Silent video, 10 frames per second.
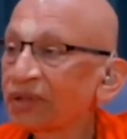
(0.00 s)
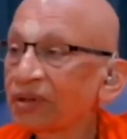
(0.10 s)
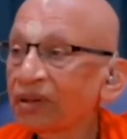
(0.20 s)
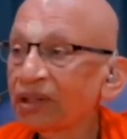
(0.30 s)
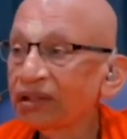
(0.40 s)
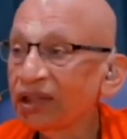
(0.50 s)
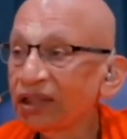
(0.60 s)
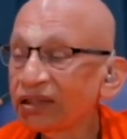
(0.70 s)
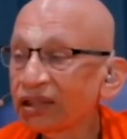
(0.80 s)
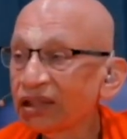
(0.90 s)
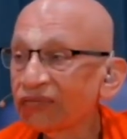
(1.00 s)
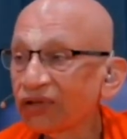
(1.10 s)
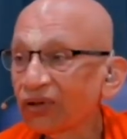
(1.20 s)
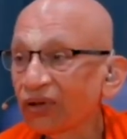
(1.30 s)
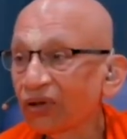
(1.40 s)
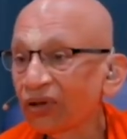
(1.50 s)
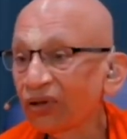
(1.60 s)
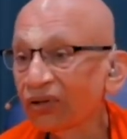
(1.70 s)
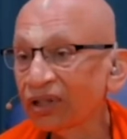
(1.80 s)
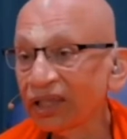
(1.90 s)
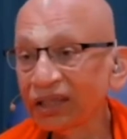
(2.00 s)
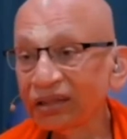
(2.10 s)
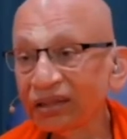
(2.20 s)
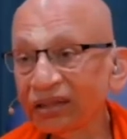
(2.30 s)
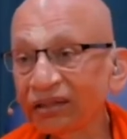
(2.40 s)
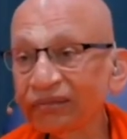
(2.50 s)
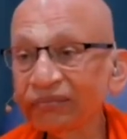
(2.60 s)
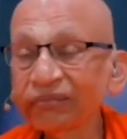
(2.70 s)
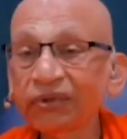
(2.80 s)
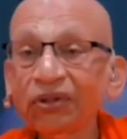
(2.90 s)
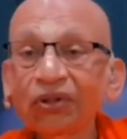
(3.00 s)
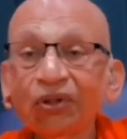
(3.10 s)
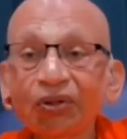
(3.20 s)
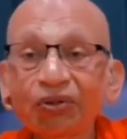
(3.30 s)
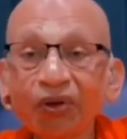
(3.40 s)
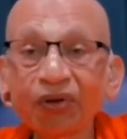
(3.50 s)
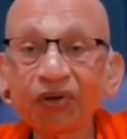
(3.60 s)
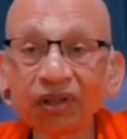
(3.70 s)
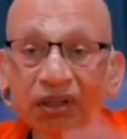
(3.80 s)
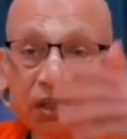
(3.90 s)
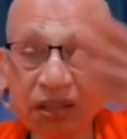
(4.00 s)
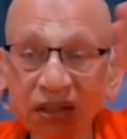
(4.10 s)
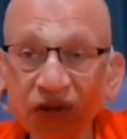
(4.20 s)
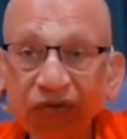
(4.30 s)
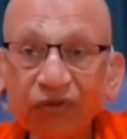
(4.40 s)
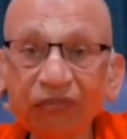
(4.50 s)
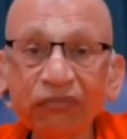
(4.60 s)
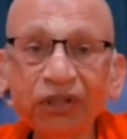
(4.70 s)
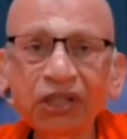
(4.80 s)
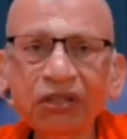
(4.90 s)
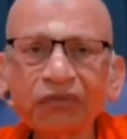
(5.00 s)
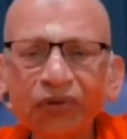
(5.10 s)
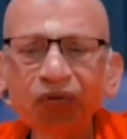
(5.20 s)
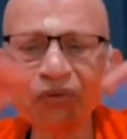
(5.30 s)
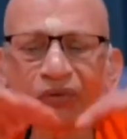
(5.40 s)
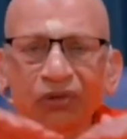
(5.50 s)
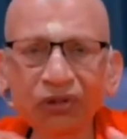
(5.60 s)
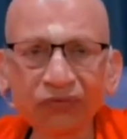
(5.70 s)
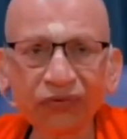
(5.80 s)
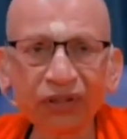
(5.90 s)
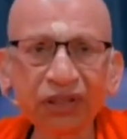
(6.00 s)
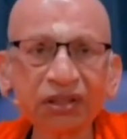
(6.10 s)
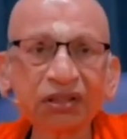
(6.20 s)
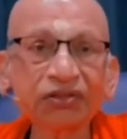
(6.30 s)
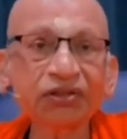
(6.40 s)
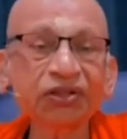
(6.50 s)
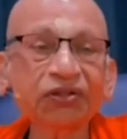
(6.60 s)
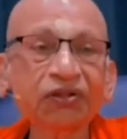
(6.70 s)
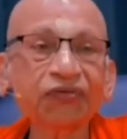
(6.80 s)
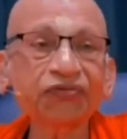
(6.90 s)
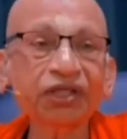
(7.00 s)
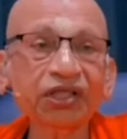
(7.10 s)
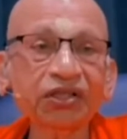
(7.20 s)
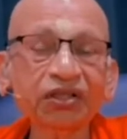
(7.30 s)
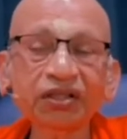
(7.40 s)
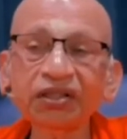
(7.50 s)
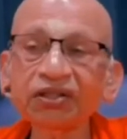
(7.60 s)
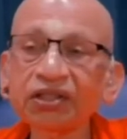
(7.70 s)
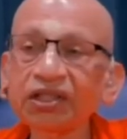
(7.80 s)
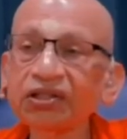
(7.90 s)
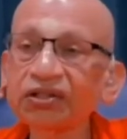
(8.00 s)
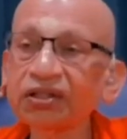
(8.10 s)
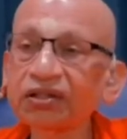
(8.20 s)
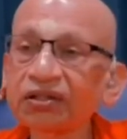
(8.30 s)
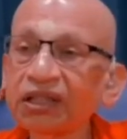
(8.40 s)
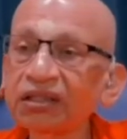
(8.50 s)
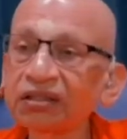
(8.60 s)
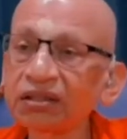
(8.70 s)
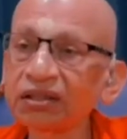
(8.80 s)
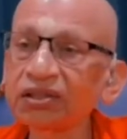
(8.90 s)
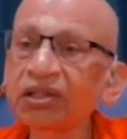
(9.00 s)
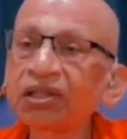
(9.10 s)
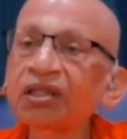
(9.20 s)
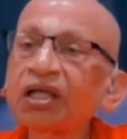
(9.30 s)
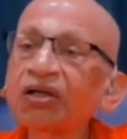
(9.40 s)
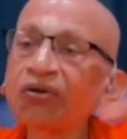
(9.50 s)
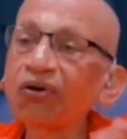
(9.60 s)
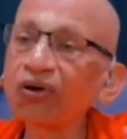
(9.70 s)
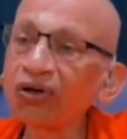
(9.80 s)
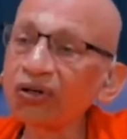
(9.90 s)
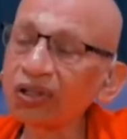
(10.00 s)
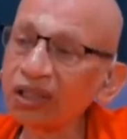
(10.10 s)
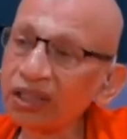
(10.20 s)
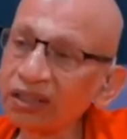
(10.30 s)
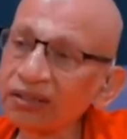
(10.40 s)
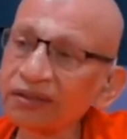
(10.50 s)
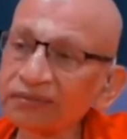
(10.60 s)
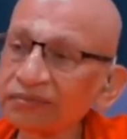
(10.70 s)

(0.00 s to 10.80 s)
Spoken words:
In that sense, we are all connected, not only human beings, but the whole universe consisting of sentient, insentient entities are all connected.